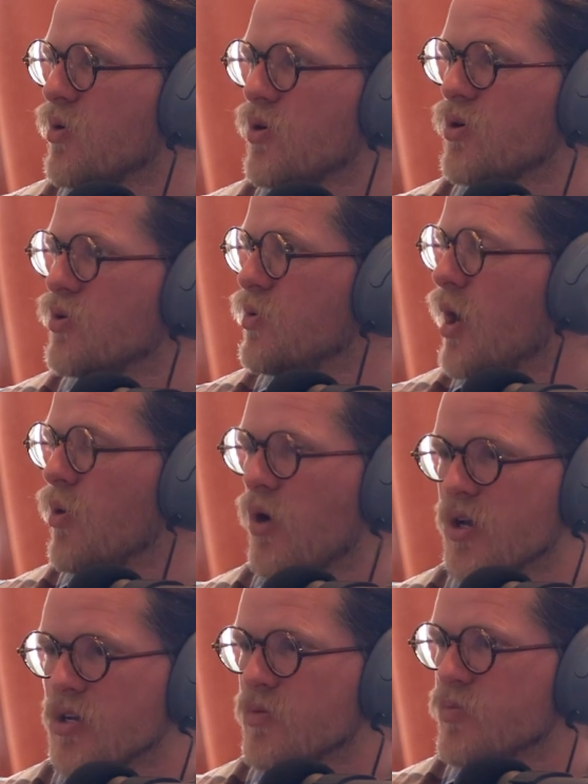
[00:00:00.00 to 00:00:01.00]
or who I
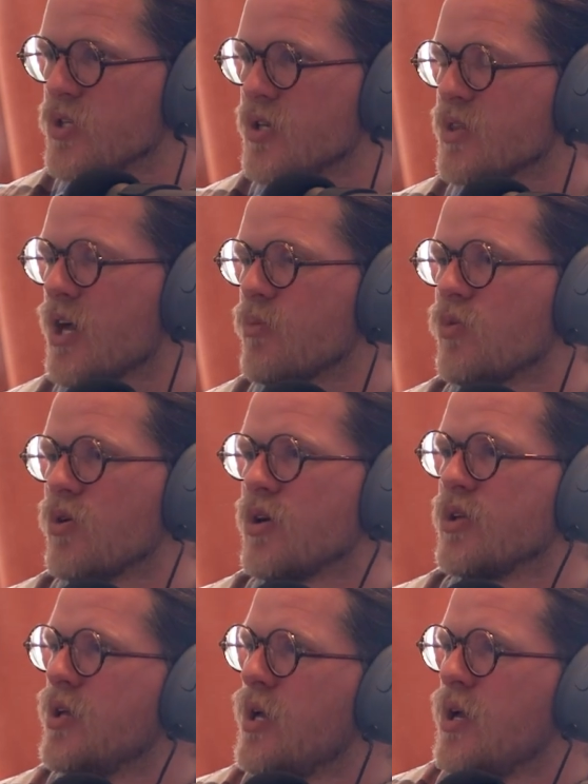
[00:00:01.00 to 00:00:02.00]
wanted to be at that point.